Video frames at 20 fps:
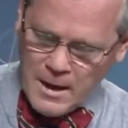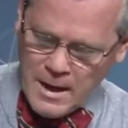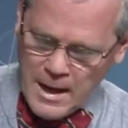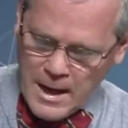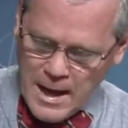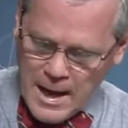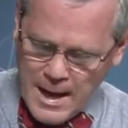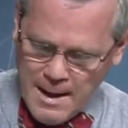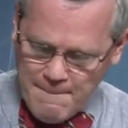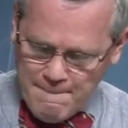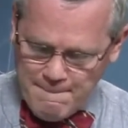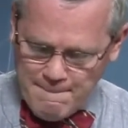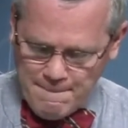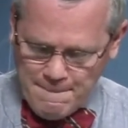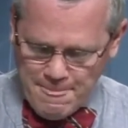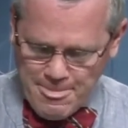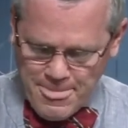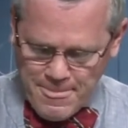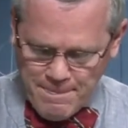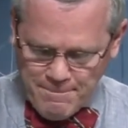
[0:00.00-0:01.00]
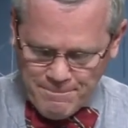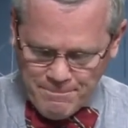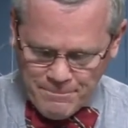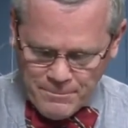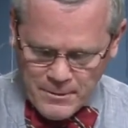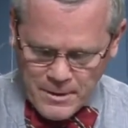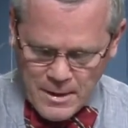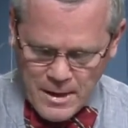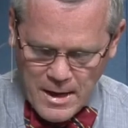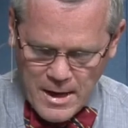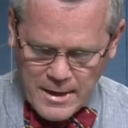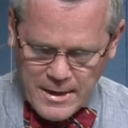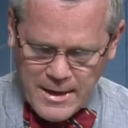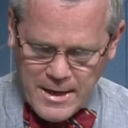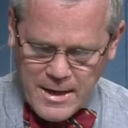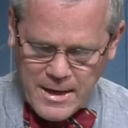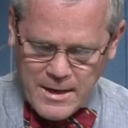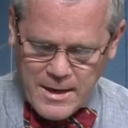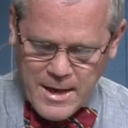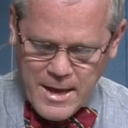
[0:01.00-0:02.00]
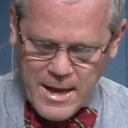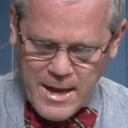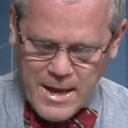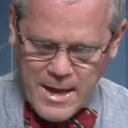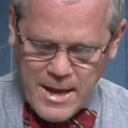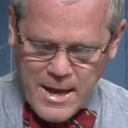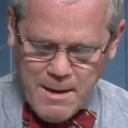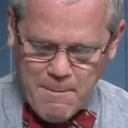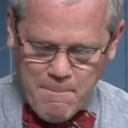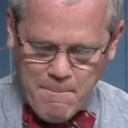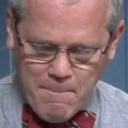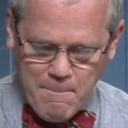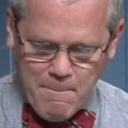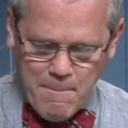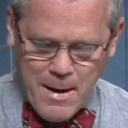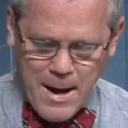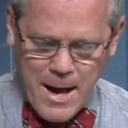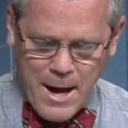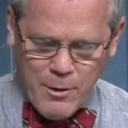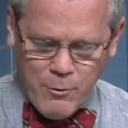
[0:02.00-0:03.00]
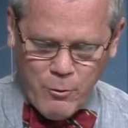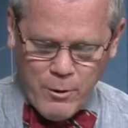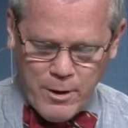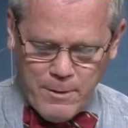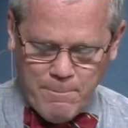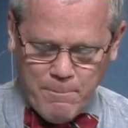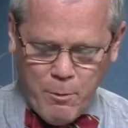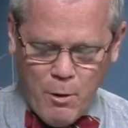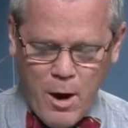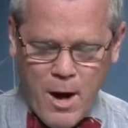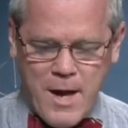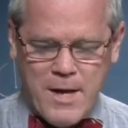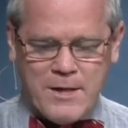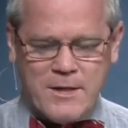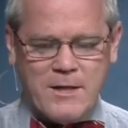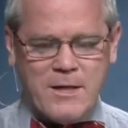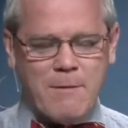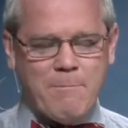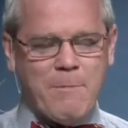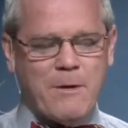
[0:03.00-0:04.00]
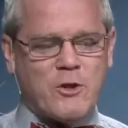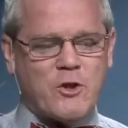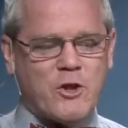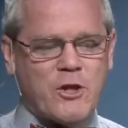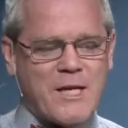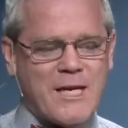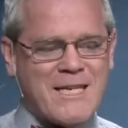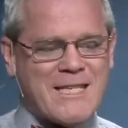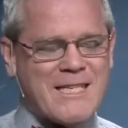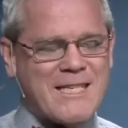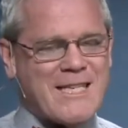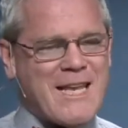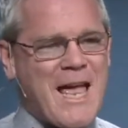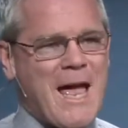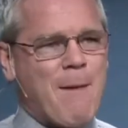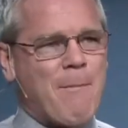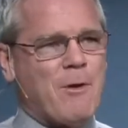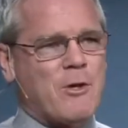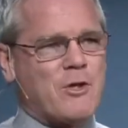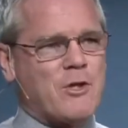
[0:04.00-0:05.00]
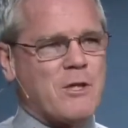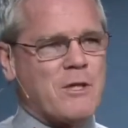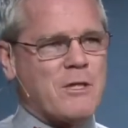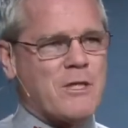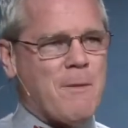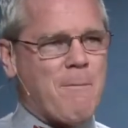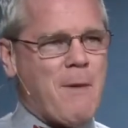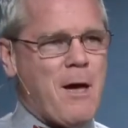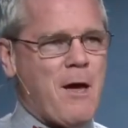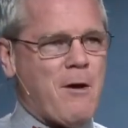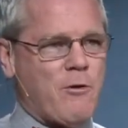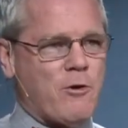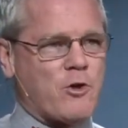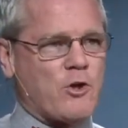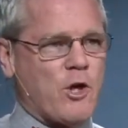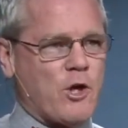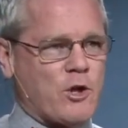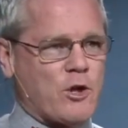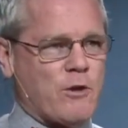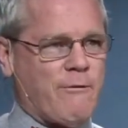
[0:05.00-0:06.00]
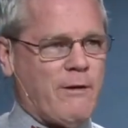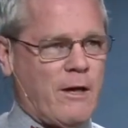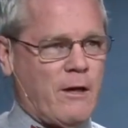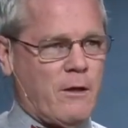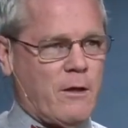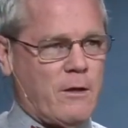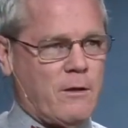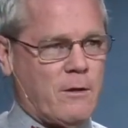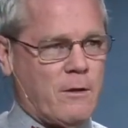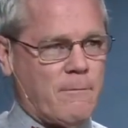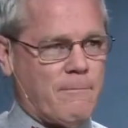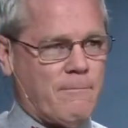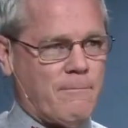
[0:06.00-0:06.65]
I, again, a moderate Protestant, but she establishes the modern Church of England.